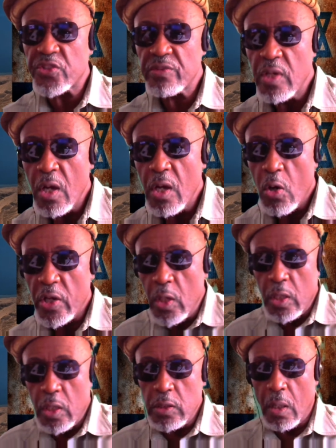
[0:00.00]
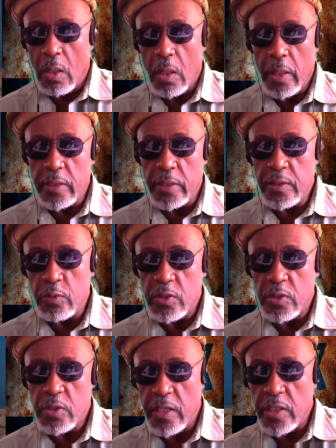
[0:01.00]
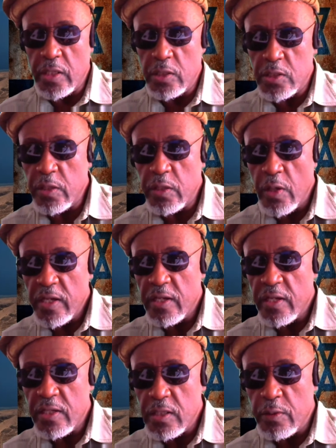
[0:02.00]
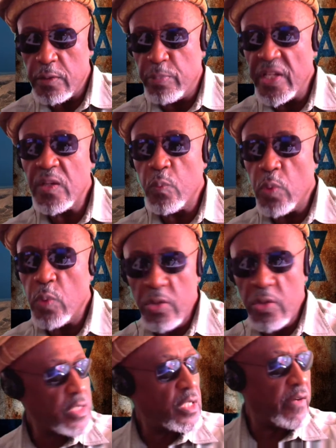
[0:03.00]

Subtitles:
or you see you're blending words and stuff.